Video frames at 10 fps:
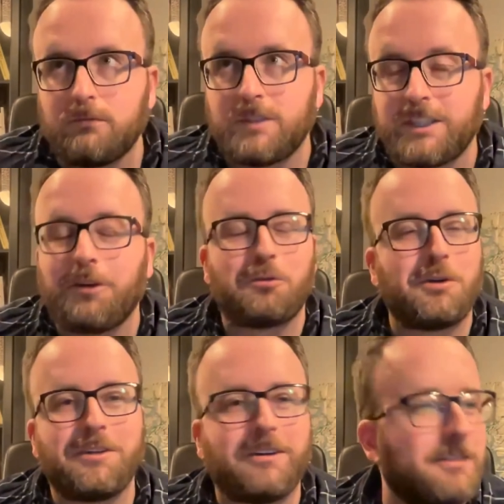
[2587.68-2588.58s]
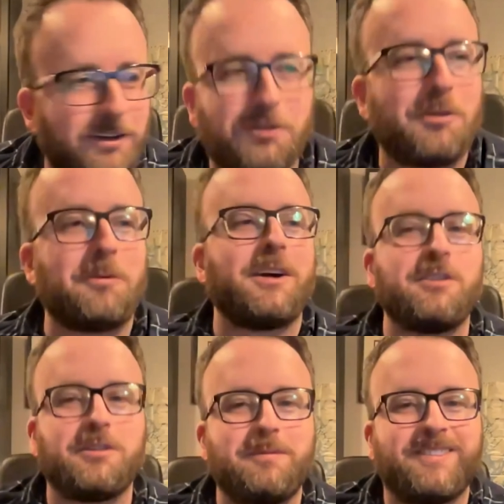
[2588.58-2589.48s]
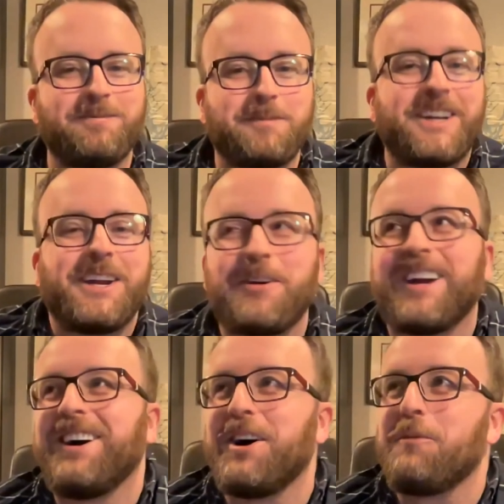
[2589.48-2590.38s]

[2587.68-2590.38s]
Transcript: South Greenland. I don't know why but anyway,